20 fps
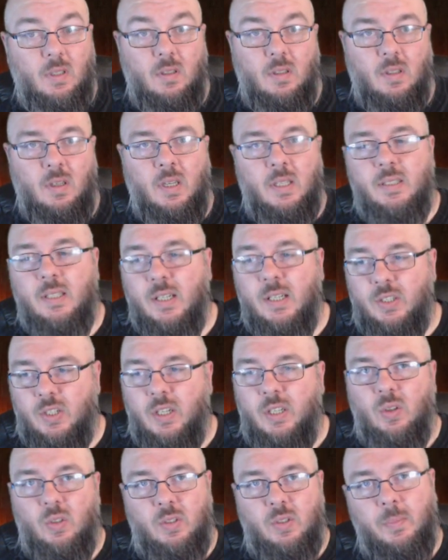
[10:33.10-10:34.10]
I essentially
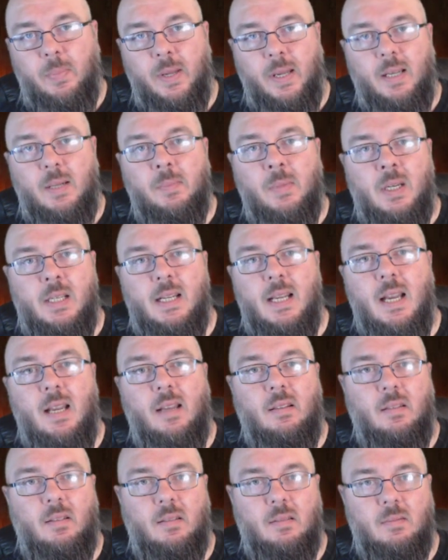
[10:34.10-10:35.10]
got to pick my death,
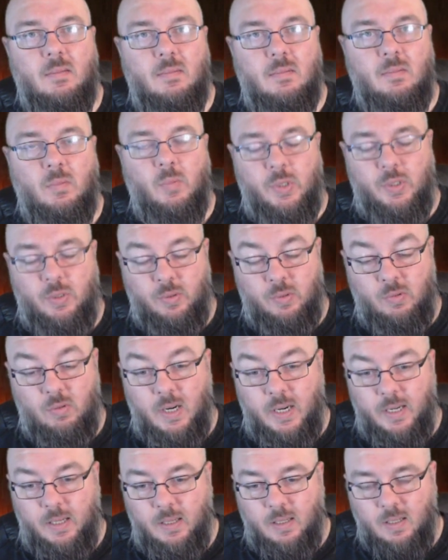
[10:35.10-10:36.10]
which was
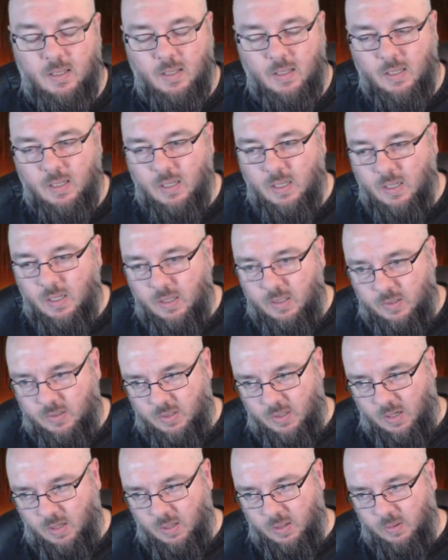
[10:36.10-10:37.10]
great.
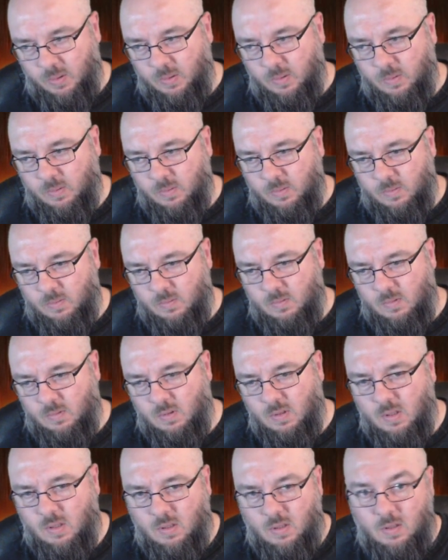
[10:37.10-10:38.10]
So
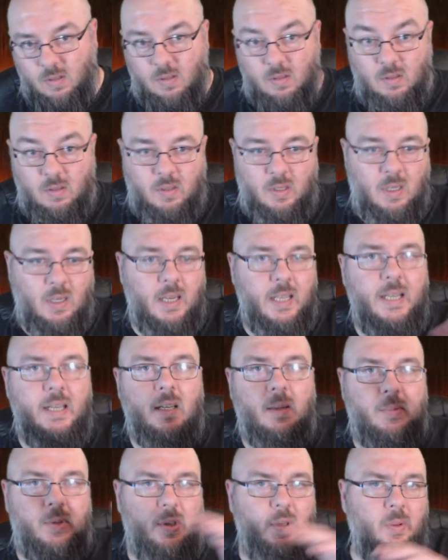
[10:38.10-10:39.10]
the lead
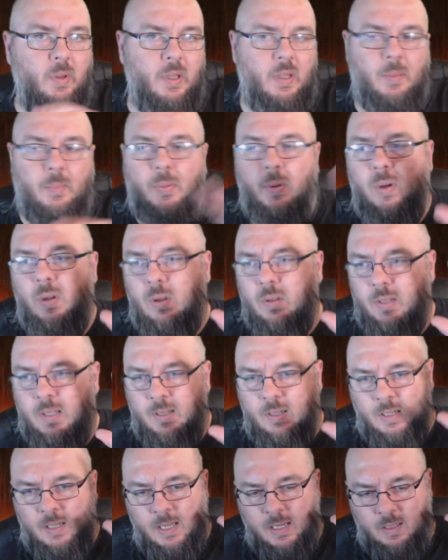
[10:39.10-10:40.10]
up to it, the plot
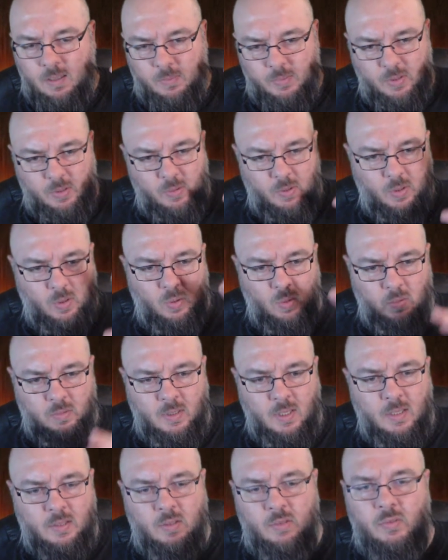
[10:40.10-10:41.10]
that led up to it all
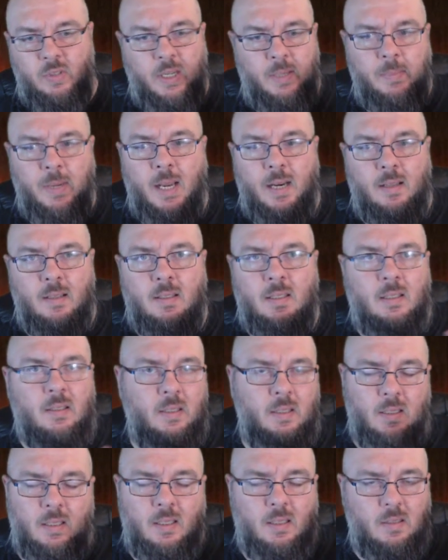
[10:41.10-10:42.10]
doesn't really matter. It,
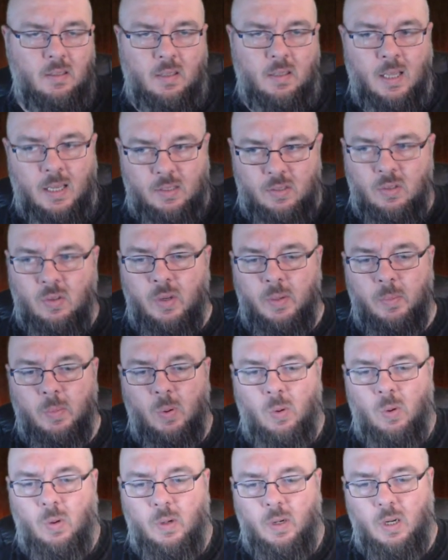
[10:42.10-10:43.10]
it, that's not
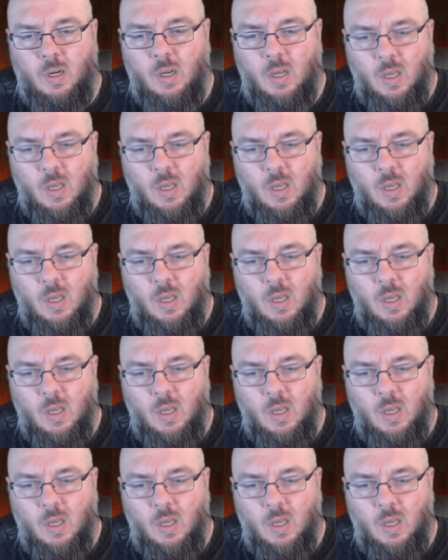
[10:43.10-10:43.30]
important.